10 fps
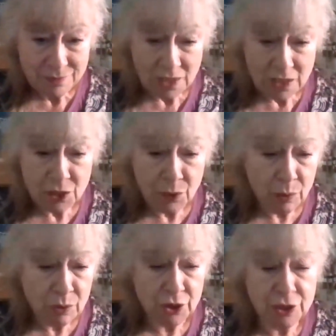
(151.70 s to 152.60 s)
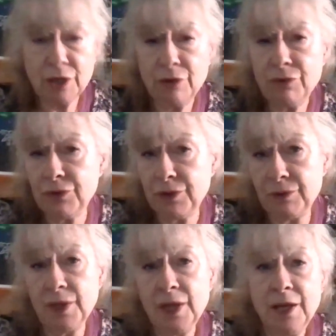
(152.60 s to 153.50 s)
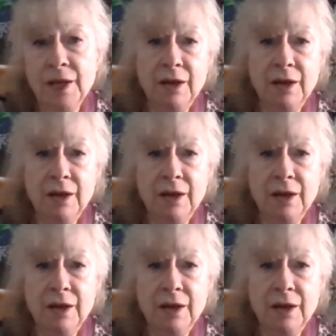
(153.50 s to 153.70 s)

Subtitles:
So I will just go through